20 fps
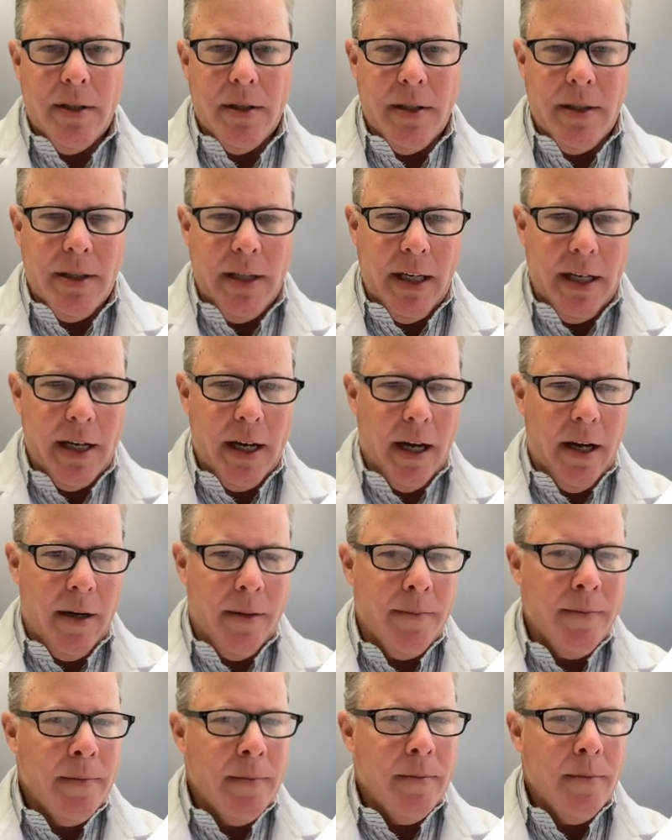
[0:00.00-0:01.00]

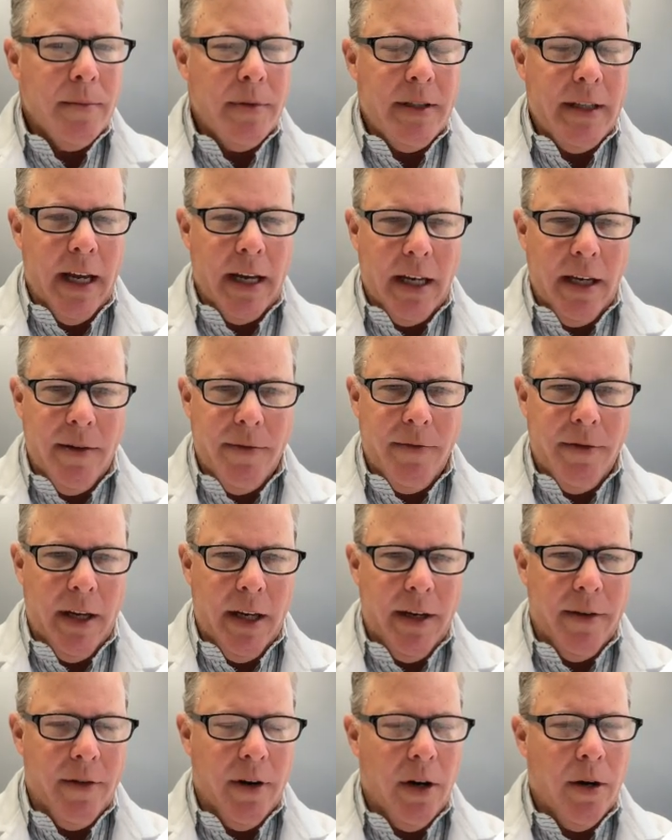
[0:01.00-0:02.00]
Zika, dengue
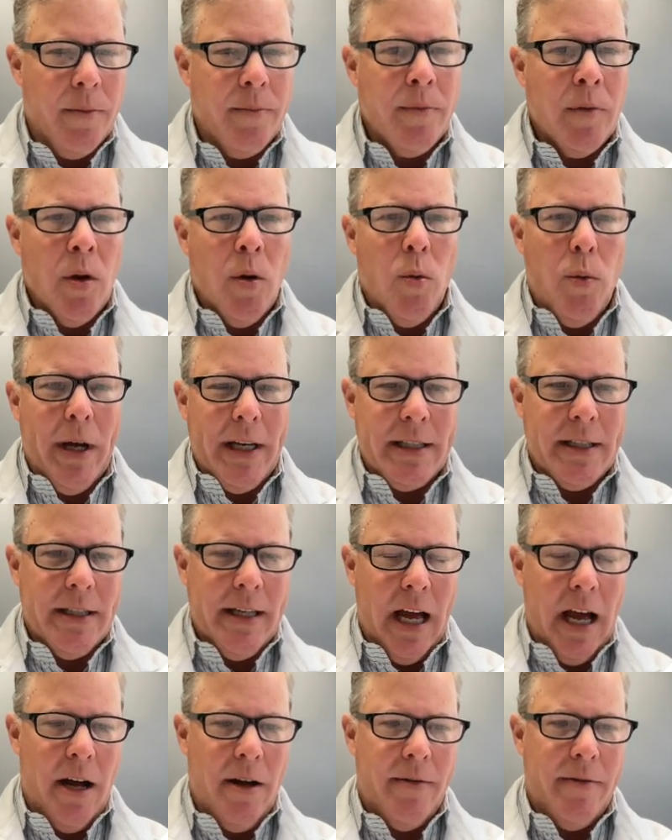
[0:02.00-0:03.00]
fever, West
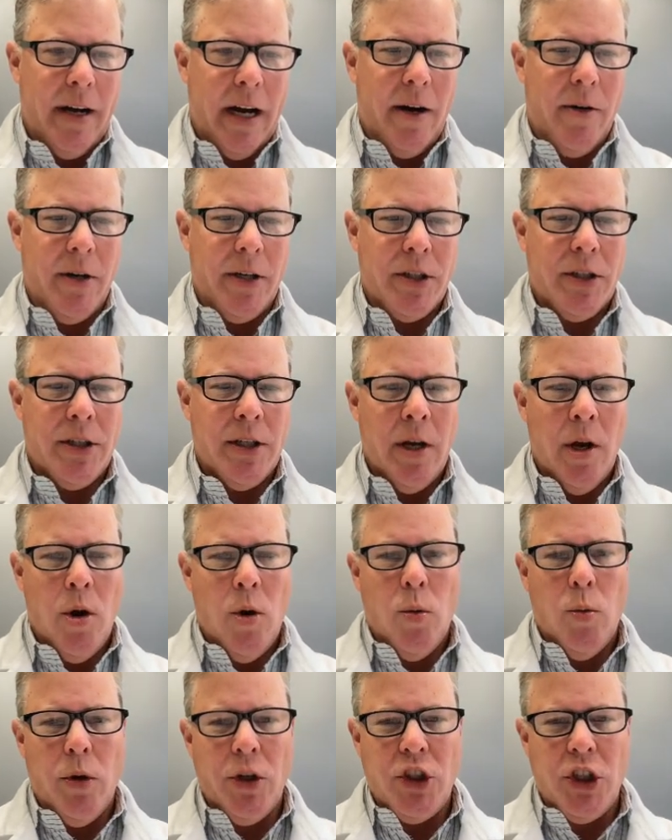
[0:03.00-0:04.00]
Nile virus,
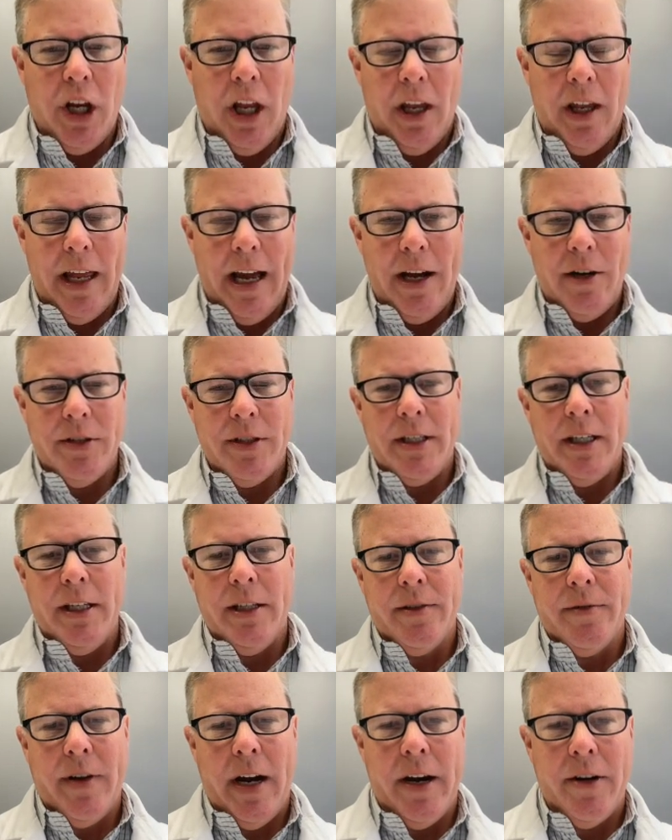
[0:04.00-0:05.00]
which allows
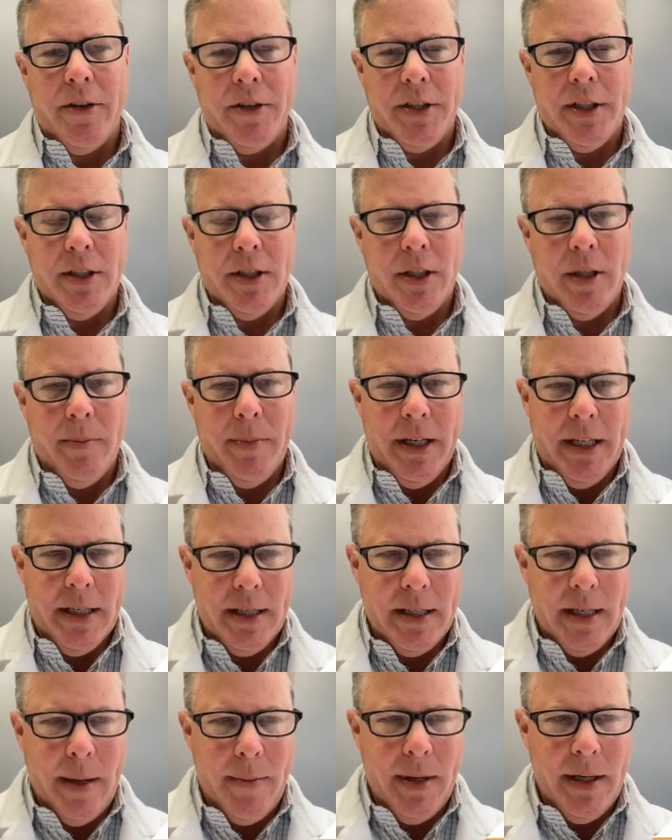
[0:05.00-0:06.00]
these viruses to be
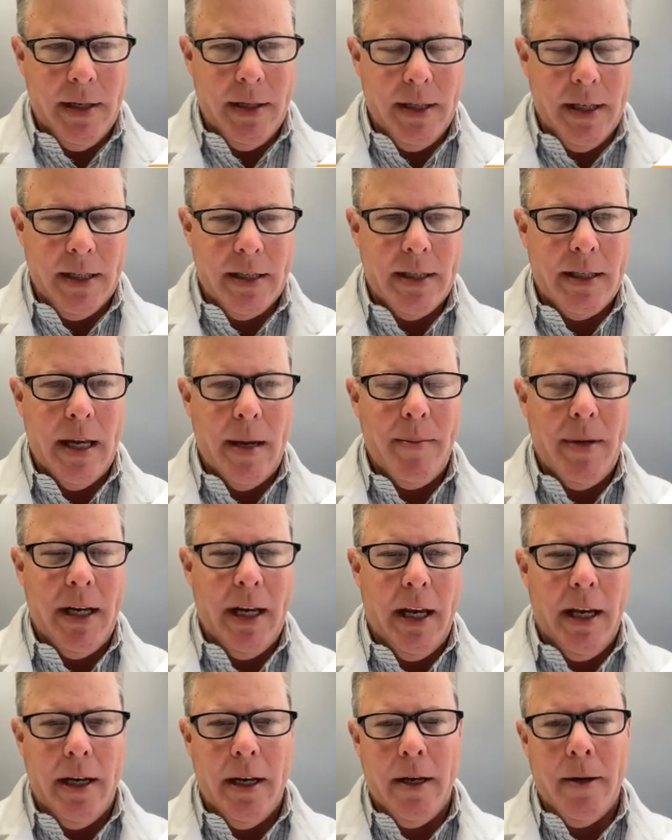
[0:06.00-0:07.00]

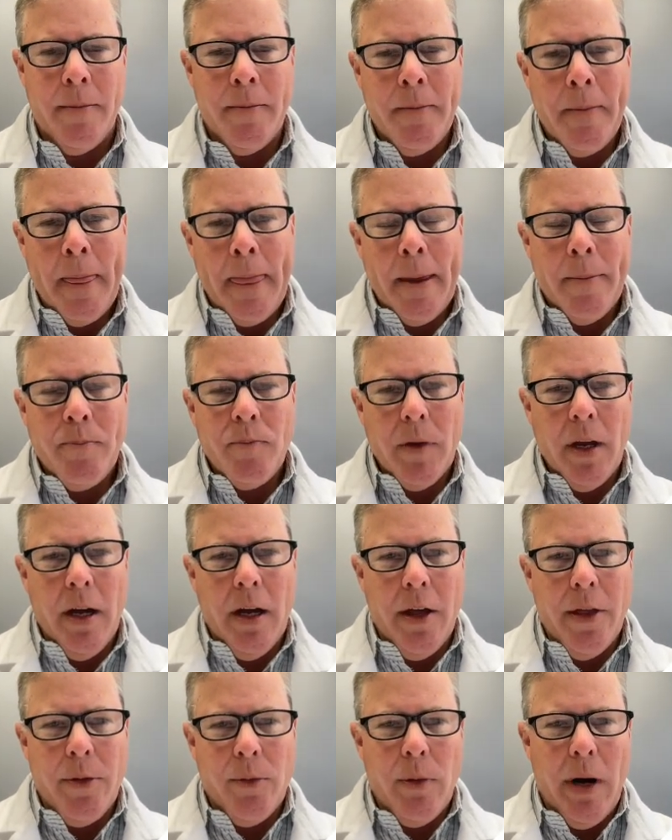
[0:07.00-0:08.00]
disseminated
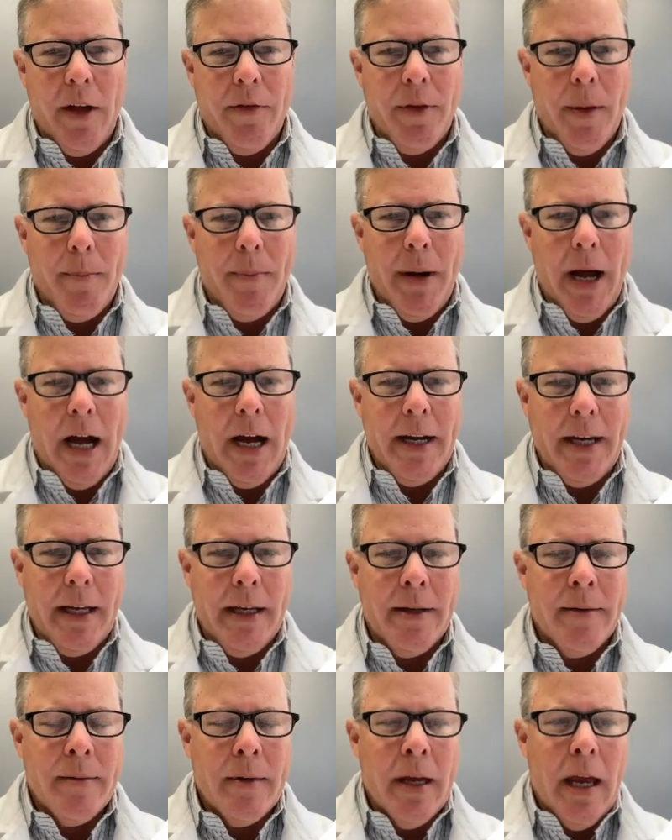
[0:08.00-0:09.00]
throughout the body.